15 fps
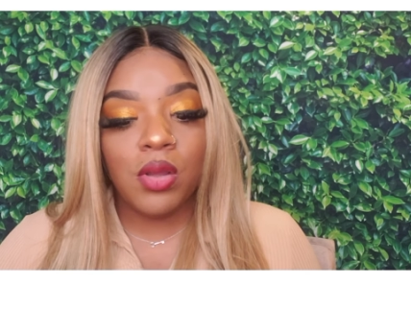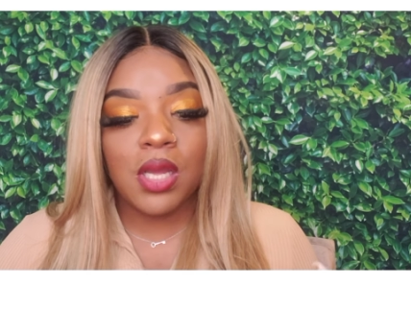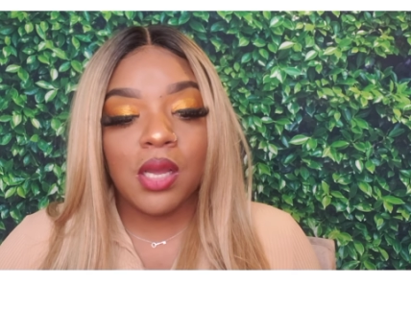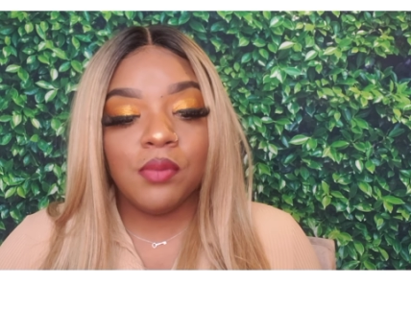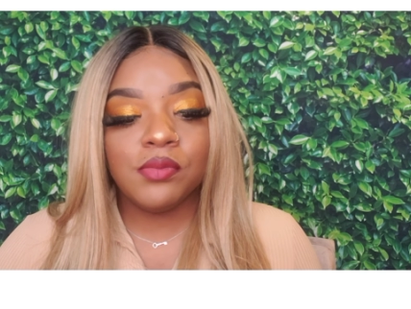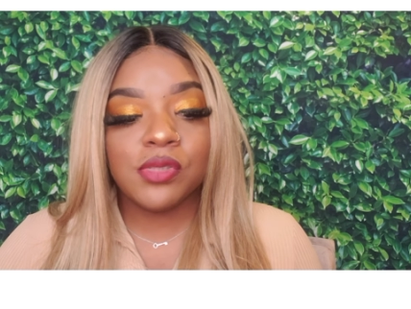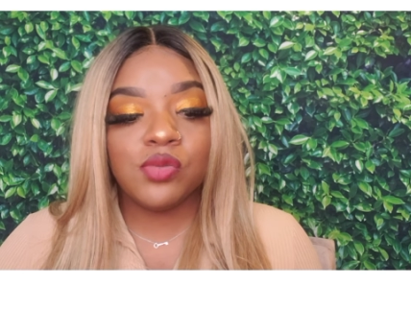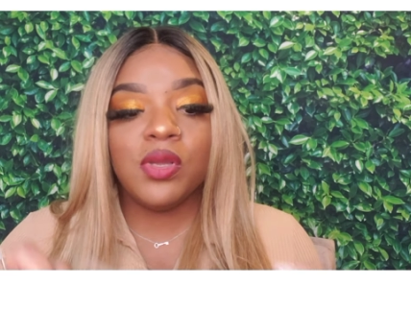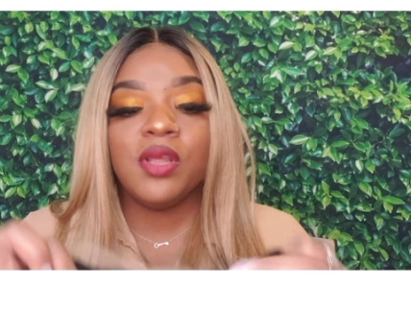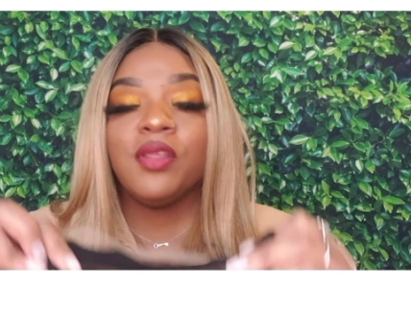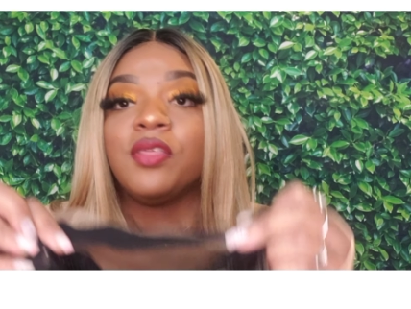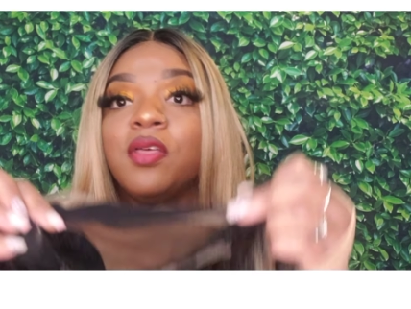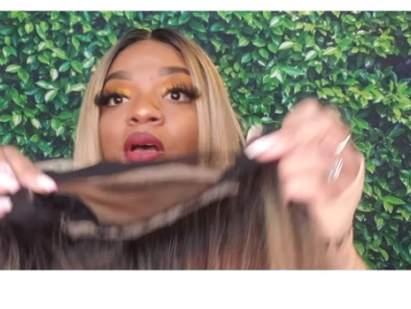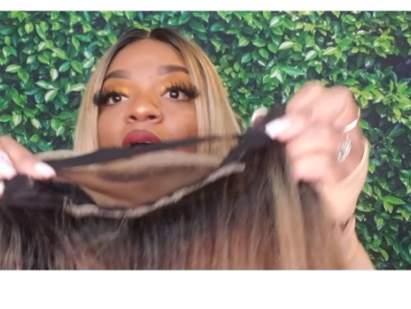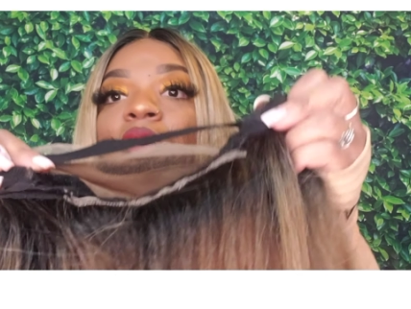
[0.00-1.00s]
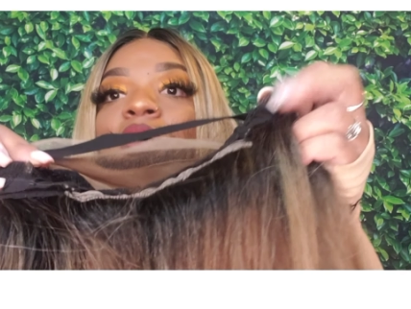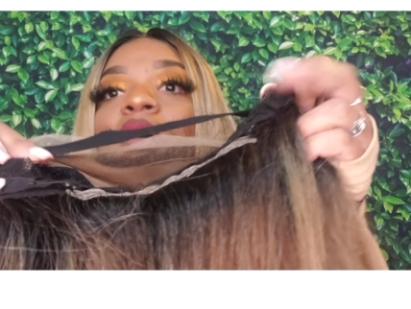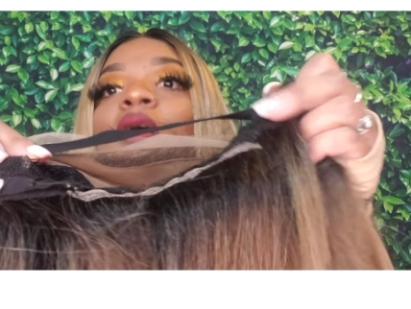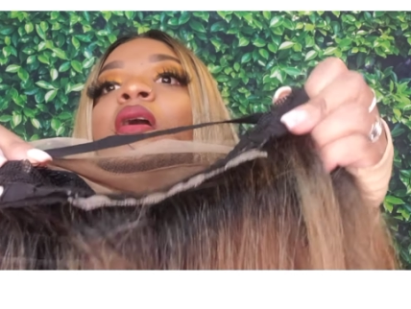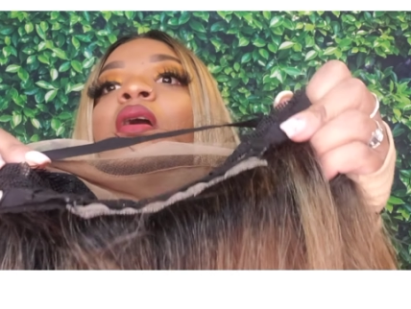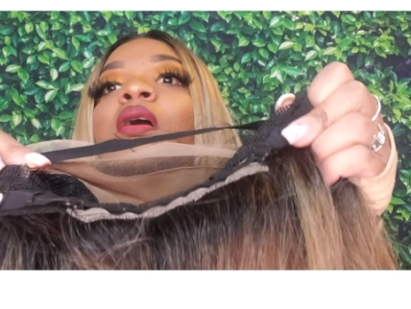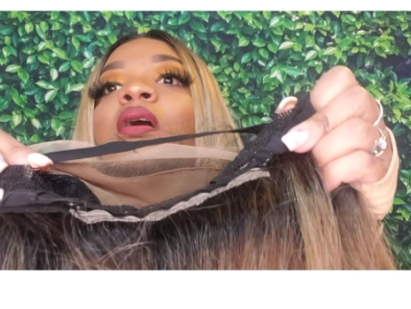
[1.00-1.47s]
It comes with
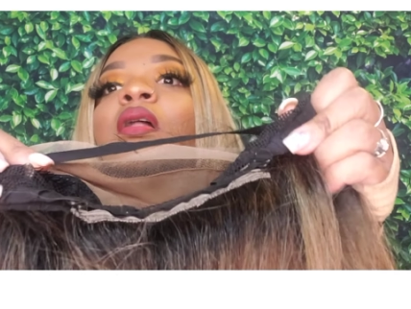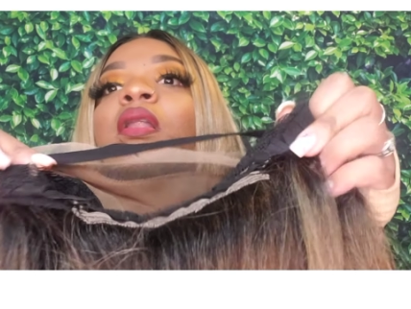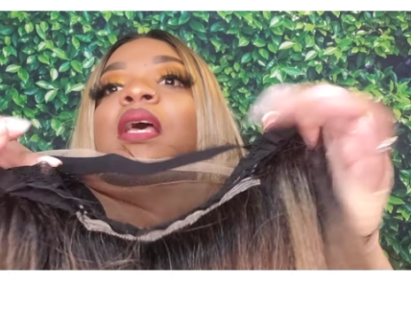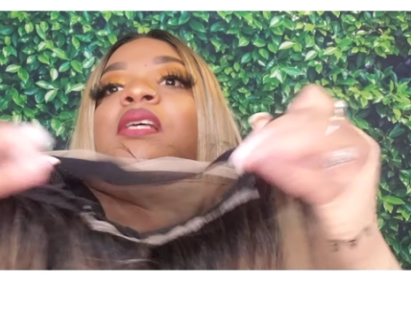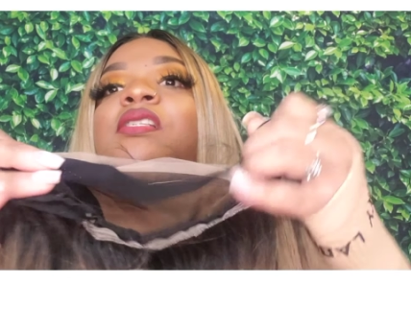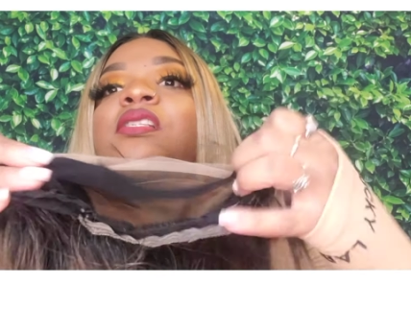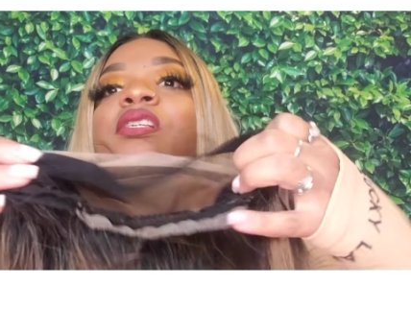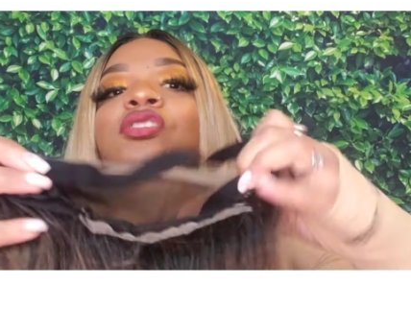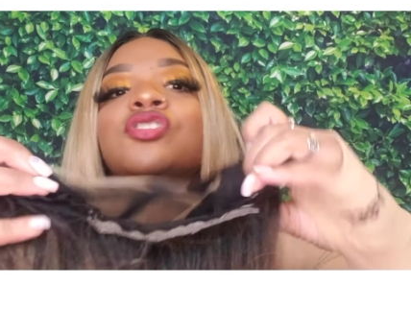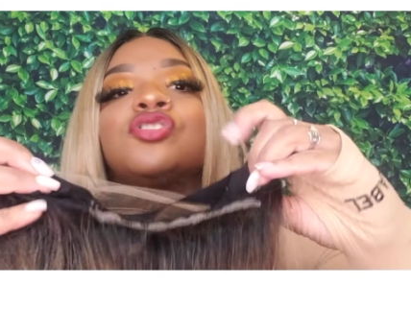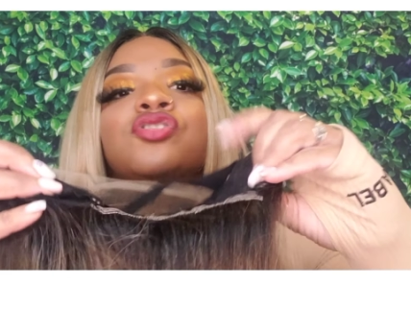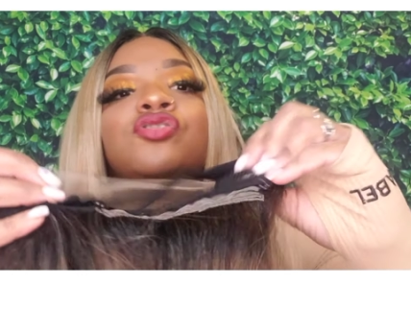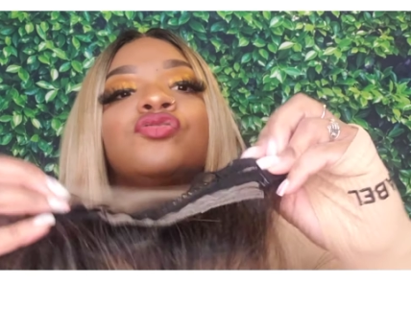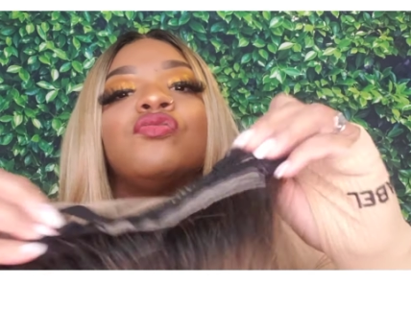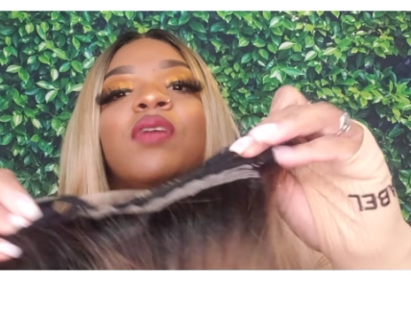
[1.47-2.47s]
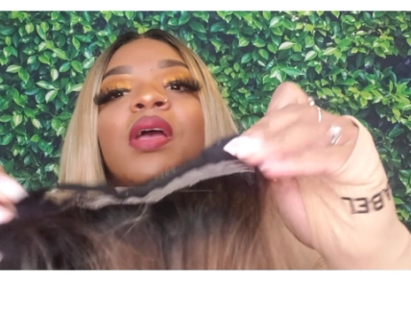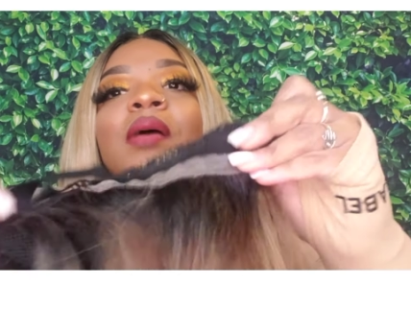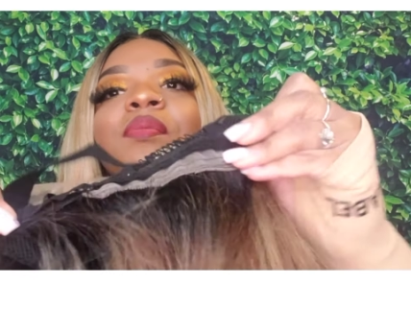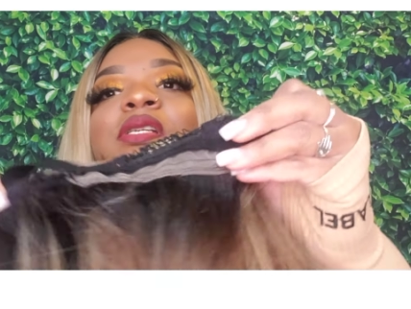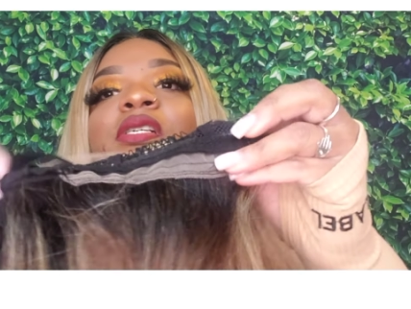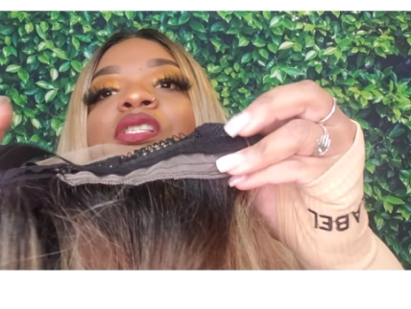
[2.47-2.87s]
elastic straps,